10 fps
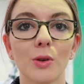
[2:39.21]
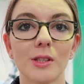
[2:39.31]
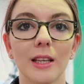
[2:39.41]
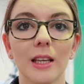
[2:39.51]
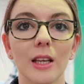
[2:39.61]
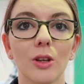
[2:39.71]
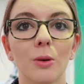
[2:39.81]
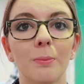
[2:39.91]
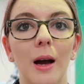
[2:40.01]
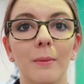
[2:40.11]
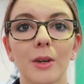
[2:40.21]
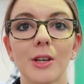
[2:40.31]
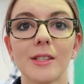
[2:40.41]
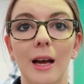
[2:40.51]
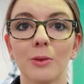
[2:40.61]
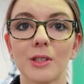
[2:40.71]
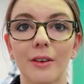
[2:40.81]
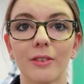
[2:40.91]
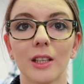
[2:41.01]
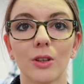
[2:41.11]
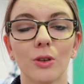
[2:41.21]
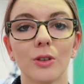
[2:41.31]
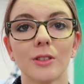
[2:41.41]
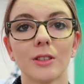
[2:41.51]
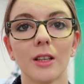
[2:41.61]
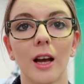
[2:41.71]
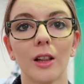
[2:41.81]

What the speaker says: or sinking your bum, because that will definitely cause